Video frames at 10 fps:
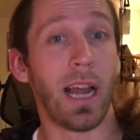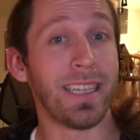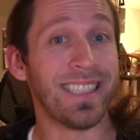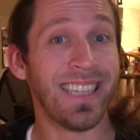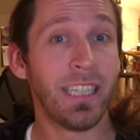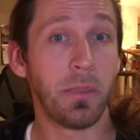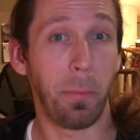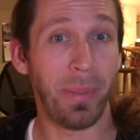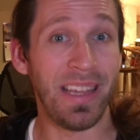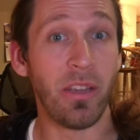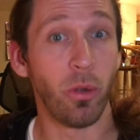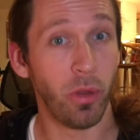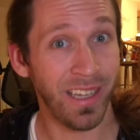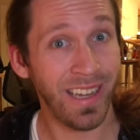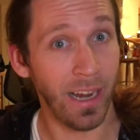I didn't peel
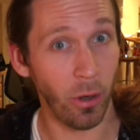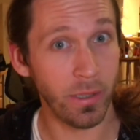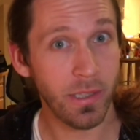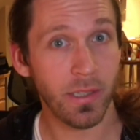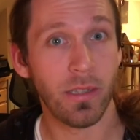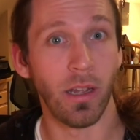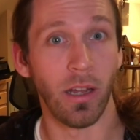the carrots.